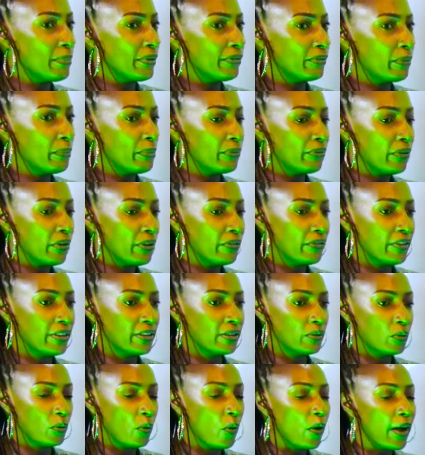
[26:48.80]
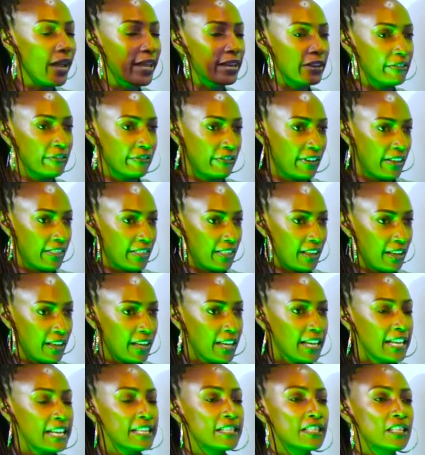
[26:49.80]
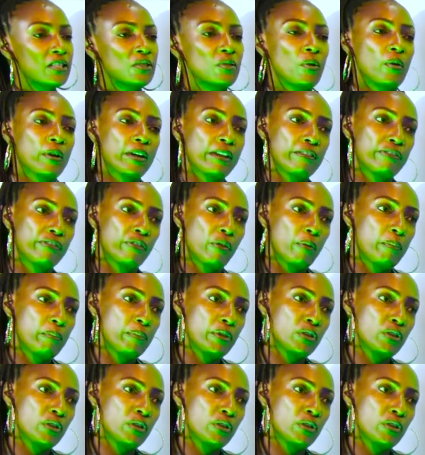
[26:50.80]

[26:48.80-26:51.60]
Actually, before you even go any further, is it okay for